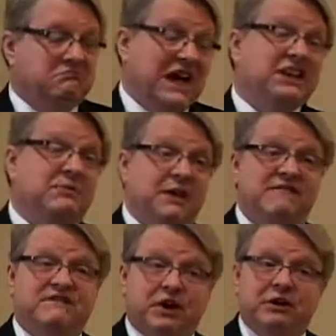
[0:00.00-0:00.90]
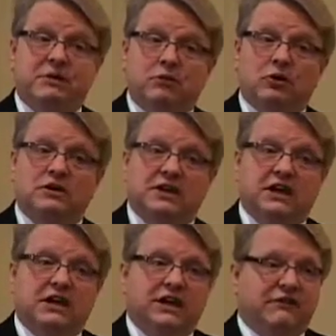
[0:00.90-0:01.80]
That could be a very important
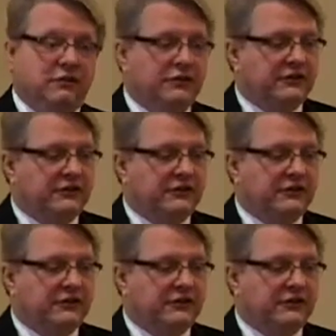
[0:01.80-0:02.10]
thing if you're the